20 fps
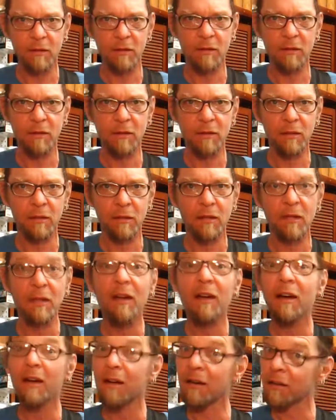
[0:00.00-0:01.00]

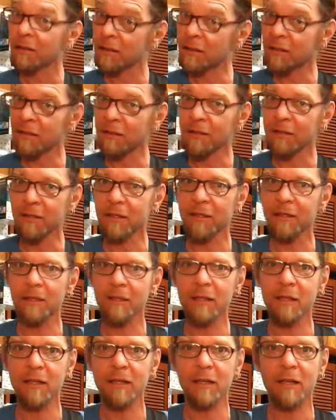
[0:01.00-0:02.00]
Oh
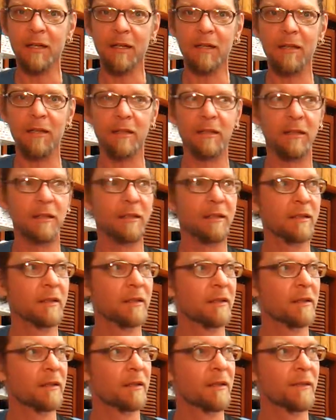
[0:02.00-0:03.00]
yeah.
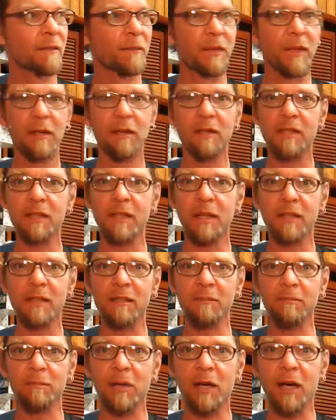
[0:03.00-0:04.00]
Now it's got
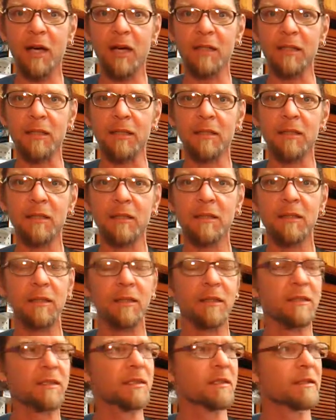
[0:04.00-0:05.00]
some body
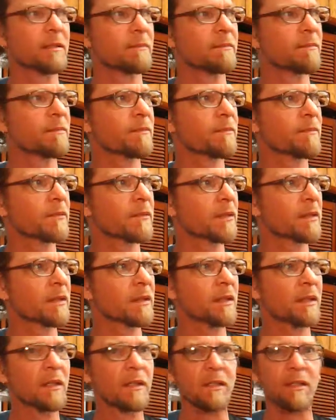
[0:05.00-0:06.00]
and some
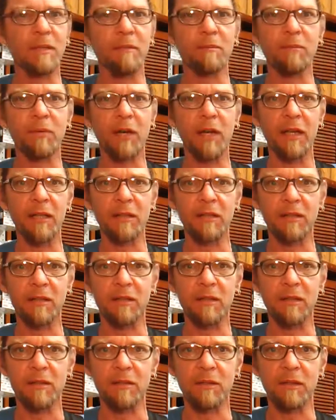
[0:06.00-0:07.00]
brightness
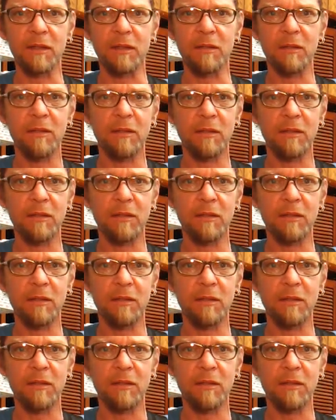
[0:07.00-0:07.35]
to it.